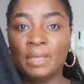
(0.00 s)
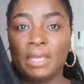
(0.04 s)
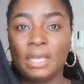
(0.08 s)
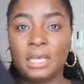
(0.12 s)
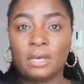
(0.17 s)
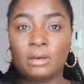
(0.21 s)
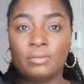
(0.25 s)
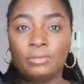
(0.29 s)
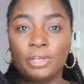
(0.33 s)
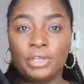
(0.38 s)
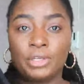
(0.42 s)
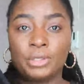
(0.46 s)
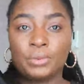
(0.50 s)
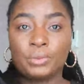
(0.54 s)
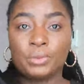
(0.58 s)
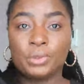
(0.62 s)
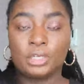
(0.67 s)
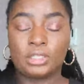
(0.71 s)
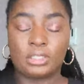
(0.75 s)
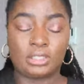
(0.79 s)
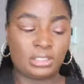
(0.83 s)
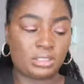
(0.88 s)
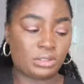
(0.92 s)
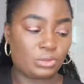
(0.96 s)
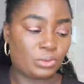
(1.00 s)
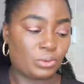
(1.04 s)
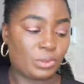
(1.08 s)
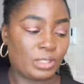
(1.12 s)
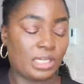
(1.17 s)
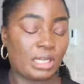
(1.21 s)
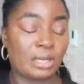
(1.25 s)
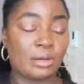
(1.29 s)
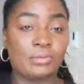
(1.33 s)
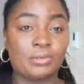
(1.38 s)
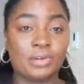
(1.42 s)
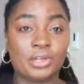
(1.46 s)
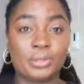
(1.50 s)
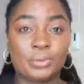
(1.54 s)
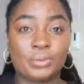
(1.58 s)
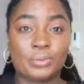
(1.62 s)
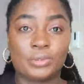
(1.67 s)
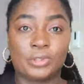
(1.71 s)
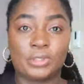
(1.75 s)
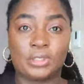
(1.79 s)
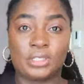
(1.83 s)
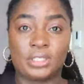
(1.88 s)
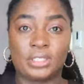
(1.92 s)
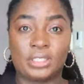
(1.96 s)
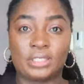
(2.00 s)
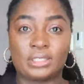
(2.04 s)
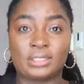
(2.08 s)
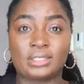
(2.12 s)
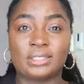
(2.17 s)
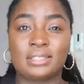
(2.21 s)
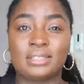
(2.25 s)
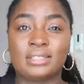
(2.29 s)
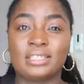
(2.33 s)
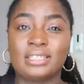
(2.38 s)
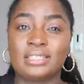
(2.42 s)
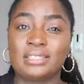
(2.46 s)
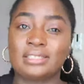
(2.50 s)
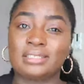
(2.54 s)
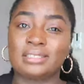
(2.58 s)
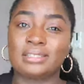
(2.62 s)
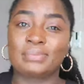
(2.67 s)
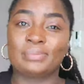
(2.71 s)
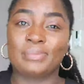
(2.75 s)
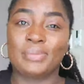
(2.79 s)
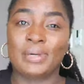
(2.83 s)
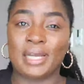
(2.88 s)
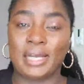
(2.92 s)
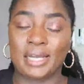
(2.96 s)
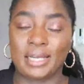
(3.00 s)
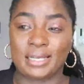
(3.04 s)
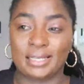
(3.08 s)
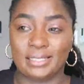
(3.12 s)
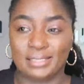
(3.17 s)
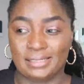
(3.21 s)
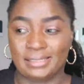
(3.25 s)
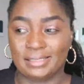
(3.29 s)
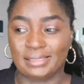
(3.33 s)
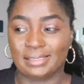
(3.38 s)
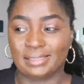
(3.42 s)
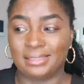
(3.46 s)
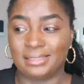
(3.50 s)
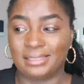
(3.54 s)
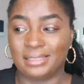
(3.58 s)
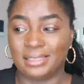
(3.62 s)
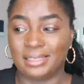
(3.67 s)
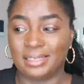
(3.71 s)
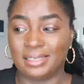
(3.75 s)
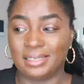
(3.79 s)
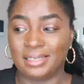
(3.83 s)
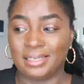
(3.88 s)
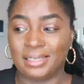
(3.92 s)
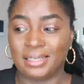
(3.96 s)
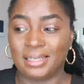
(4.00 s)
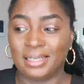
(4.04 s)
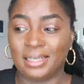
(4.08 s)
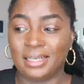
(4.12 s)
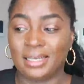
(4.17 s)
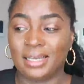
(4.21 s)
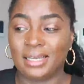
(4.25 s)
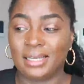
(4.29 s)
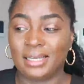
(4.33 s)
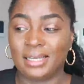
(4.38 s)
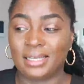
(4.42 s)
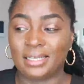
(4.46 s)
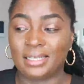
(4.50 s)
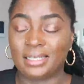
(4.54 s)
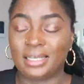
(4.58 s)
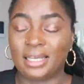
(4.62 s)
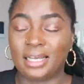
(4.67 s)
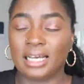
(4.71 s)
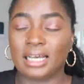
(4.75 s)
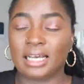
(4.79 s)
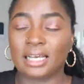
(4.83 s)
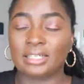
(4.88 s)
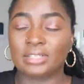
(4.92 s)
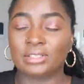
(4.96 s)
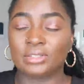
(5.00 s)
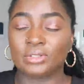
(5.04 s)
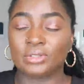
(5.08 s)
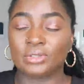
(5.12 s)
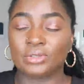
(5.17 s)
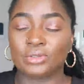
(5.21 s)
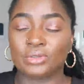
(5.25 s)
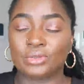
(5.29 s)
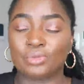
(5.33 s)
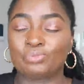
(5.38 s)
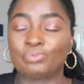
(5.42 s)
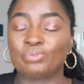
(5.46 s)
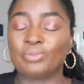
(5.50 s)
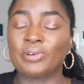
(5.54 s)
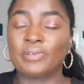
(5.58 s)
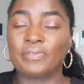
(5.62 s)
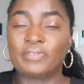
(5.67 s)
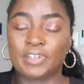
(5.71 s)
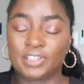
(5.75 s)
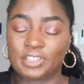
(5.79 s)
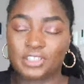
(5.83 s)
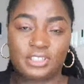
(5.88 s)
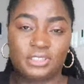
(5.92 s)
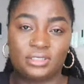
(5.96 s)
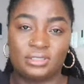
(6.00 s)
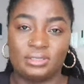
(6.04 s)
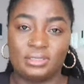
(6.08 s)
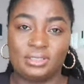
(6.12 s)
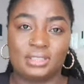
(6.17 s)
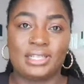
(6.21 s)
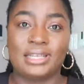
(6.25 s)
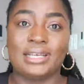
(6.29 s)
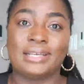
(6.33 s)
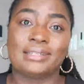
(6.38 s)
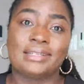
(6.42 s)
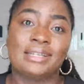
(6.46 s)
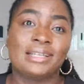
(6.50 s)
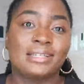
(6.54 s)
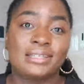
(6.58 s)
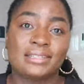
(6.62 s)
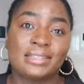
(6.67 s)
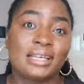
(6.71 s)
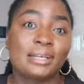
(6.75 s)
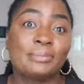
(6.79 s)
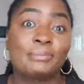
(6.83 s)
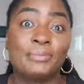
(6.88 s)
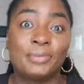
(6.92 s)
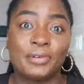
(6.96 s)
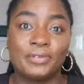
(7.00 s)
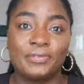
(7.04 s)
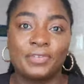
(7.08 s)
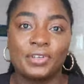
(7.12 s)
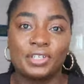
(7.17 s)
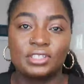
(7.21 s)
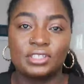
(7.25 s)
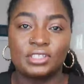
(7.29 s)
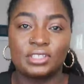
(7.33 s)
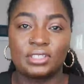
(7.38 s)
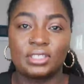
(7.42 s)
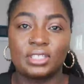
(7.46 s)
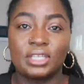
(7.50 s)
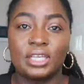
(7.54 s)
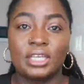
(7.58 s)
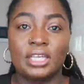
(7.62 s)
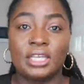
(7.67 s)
I already wore this. These pants are perfection. They're perfection.